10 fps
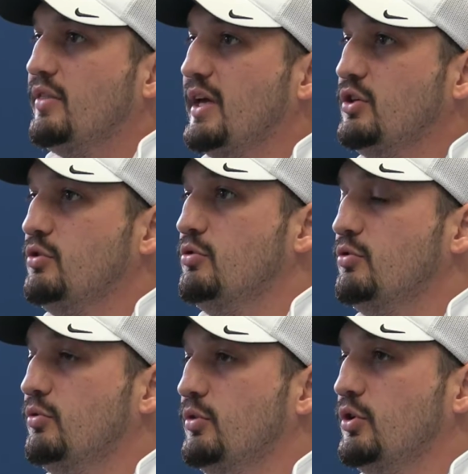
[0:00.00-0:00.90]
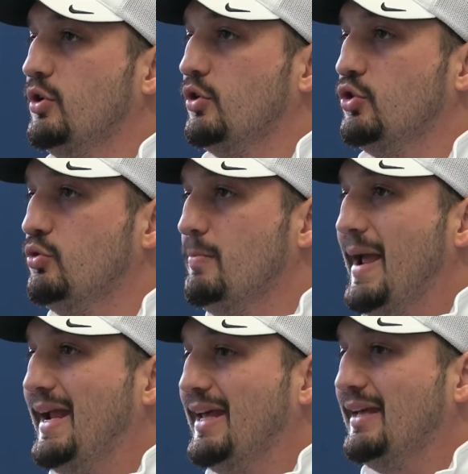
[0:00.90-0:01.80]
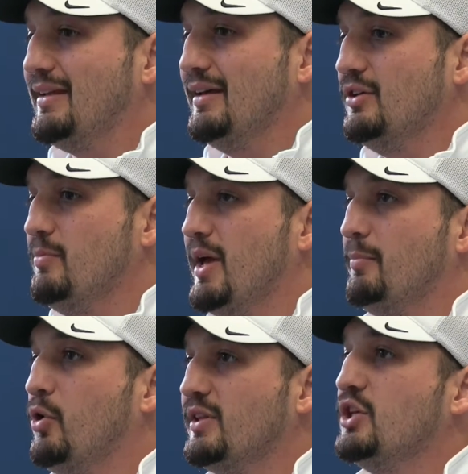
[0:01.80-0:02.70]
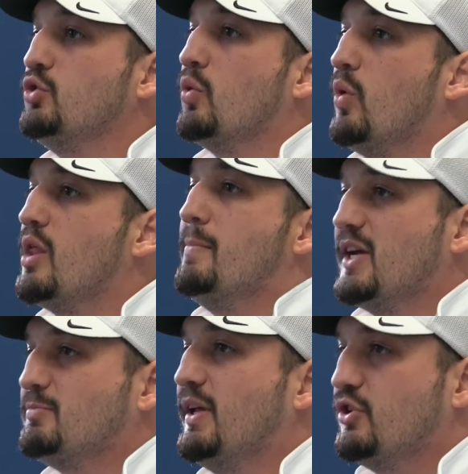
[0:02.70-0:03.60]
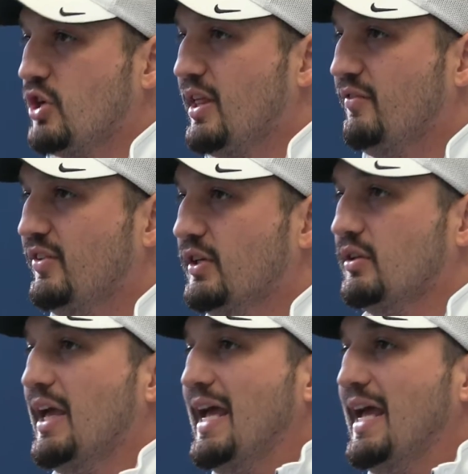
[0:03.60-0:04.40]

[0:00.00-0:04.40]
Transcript: that you made a point that you were one of the best players on that field.